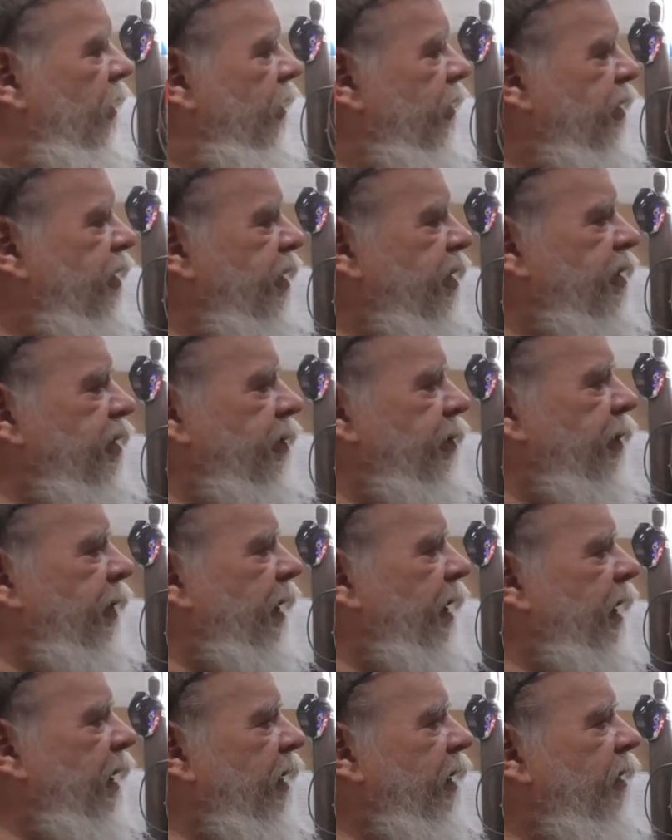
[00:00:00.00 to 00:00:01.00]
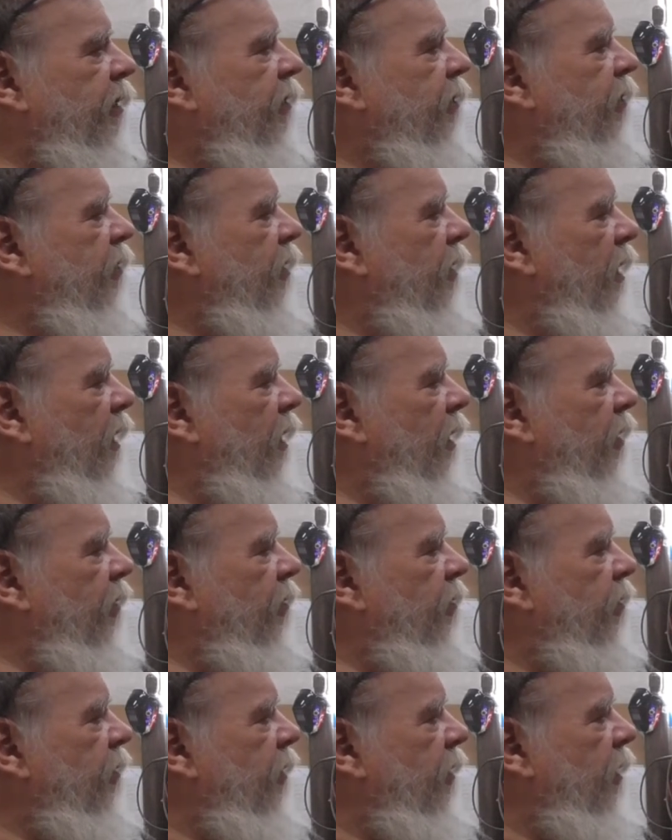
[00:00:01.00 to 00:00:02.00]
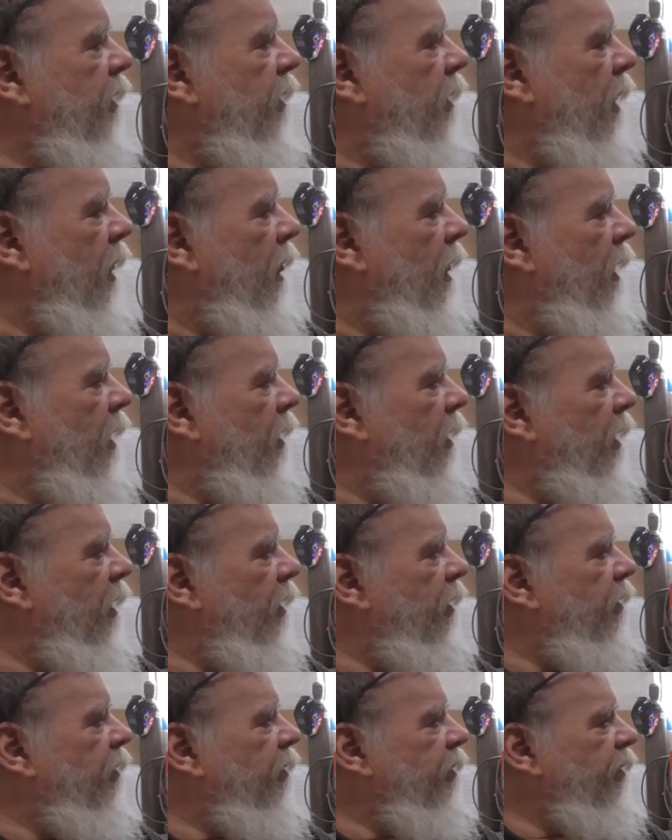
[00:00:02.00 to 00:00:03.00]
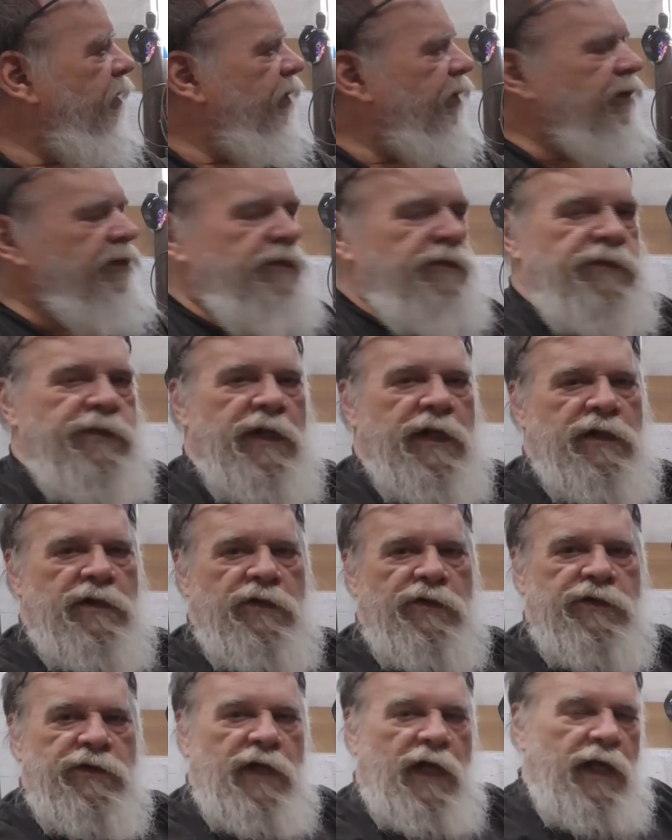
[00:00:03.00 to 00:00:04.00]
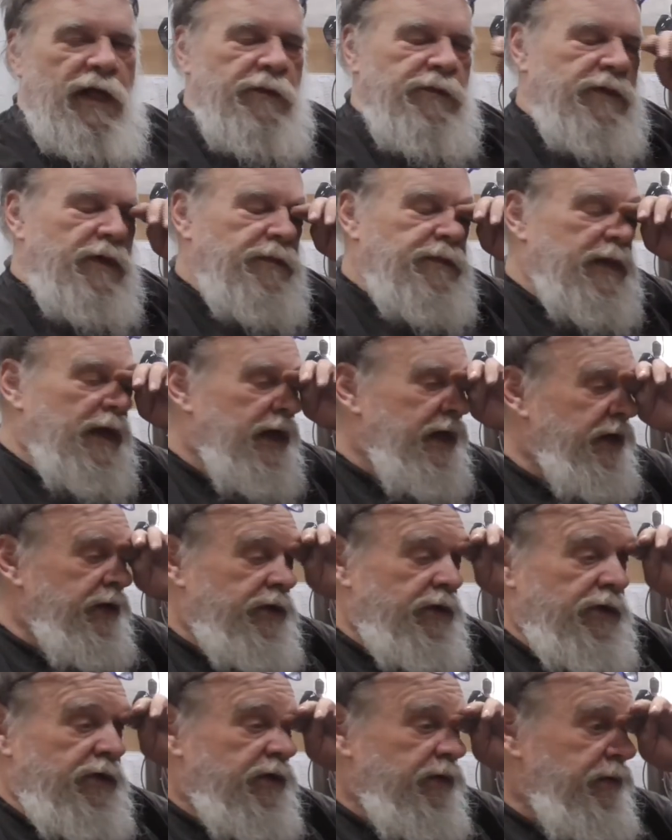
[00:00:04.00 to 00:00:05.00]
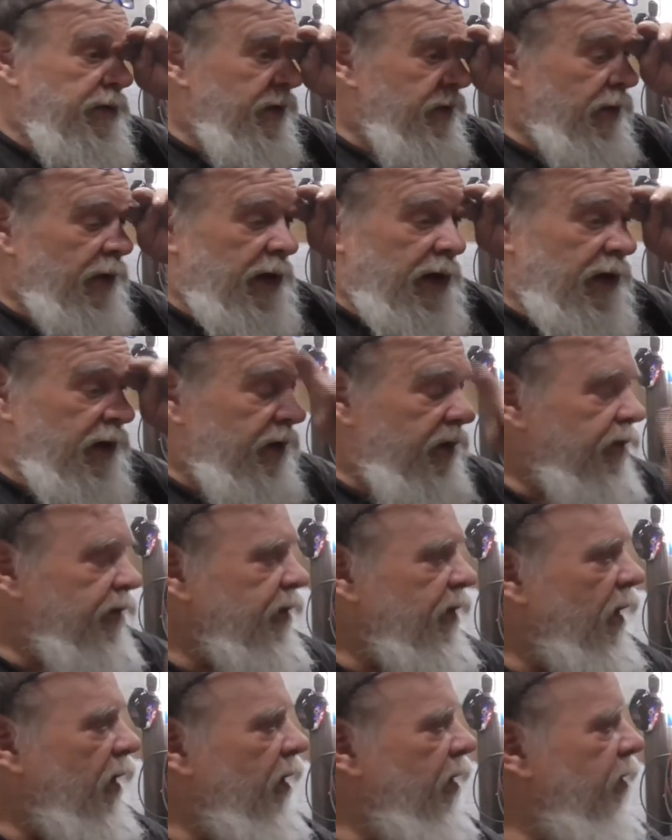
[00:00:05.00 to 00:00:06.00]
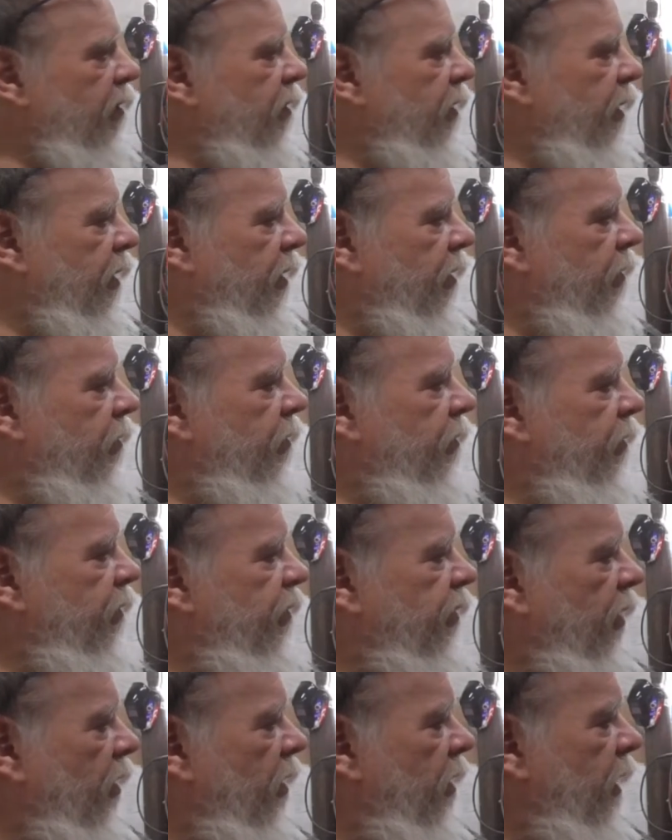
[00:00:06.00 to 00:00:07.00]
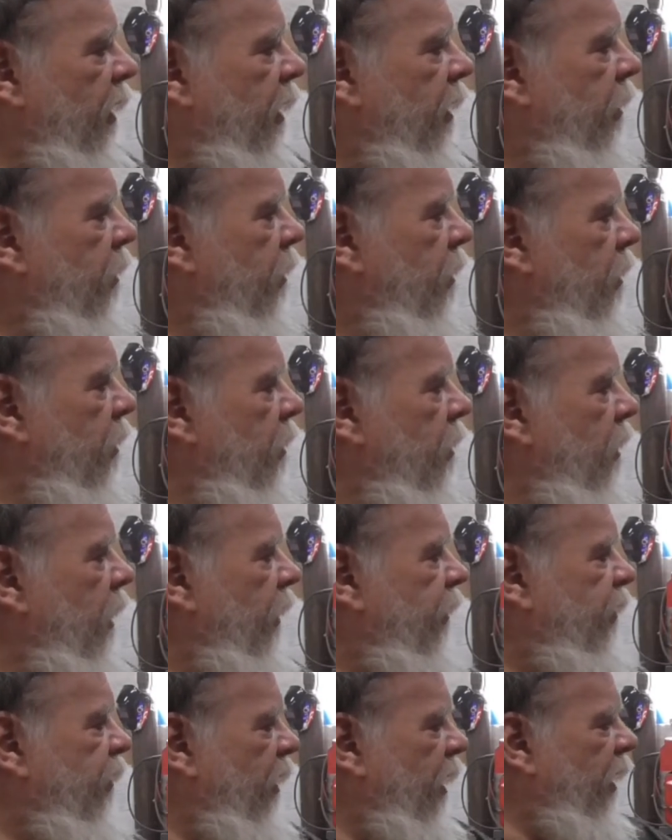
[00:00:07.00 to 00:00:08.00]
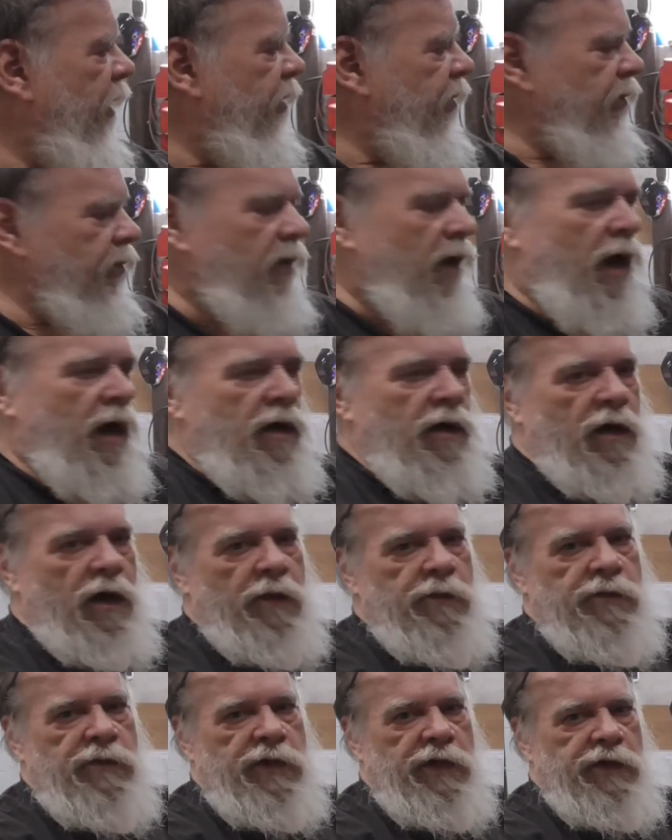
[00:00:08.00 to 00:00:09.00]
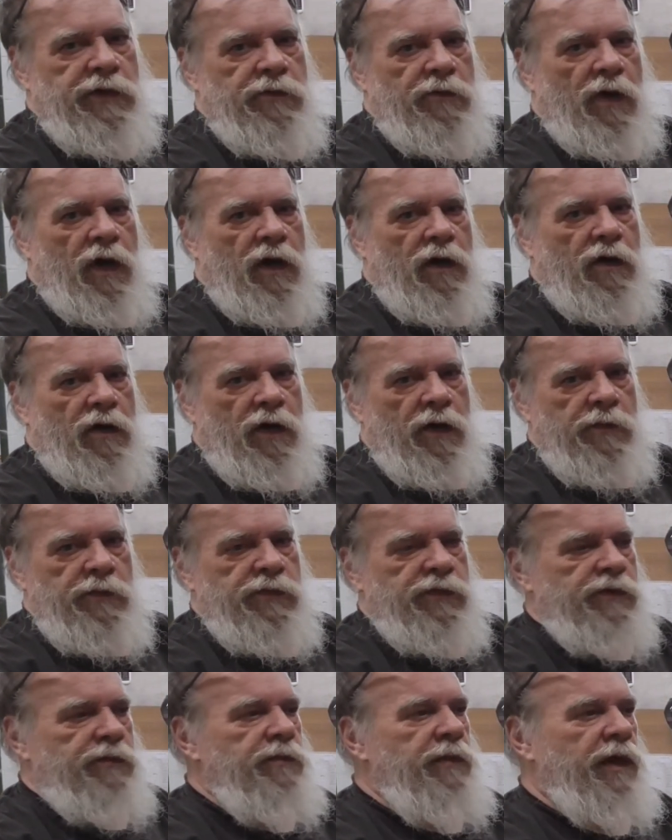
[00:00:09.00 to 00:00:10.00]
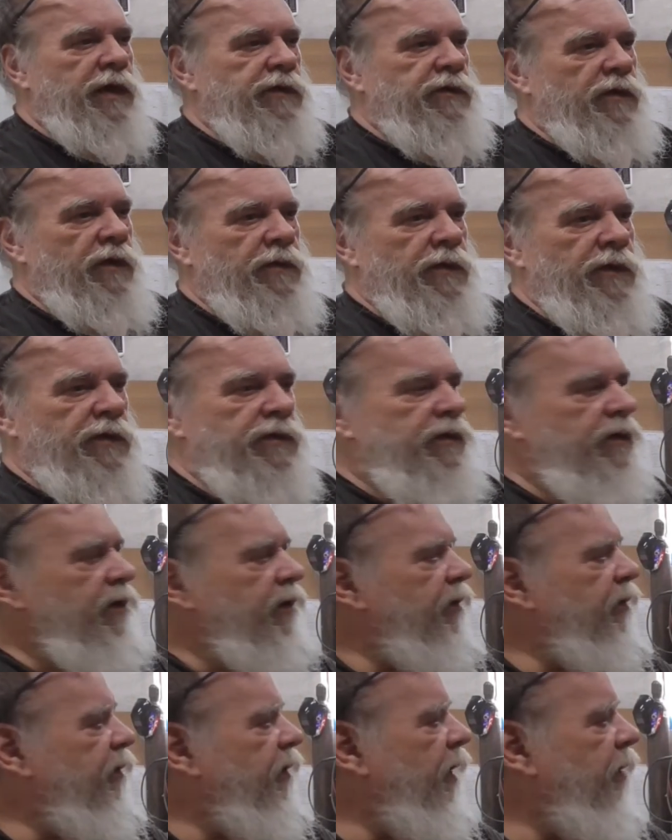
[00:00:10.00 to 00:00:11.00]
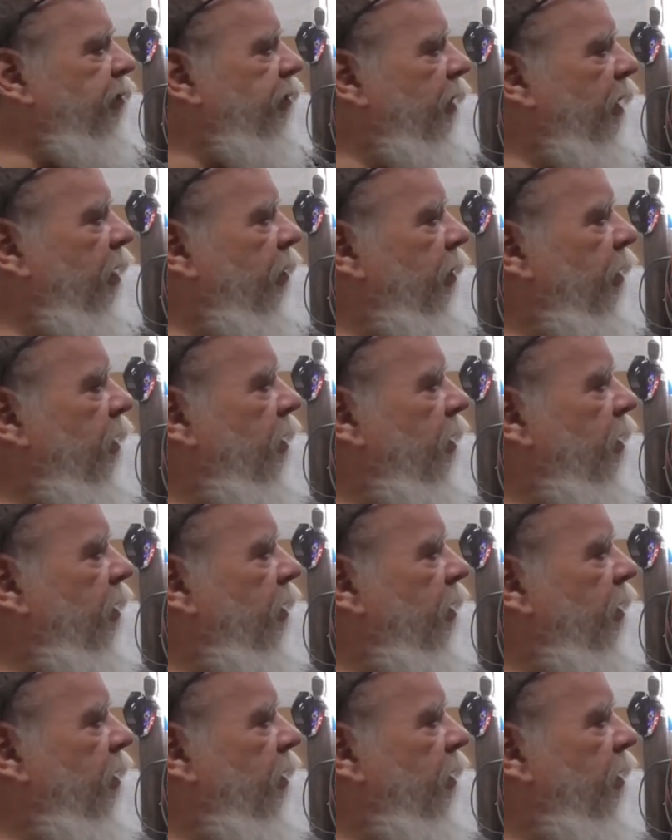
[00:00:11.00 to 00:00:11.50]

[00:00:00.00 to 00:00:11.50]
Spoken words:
gingerbread, just fitting loose items up. That engine should be ready to start here shortly. I still got to do the rocker arm, clean the rocker arms, and make sure everything's in good shape there.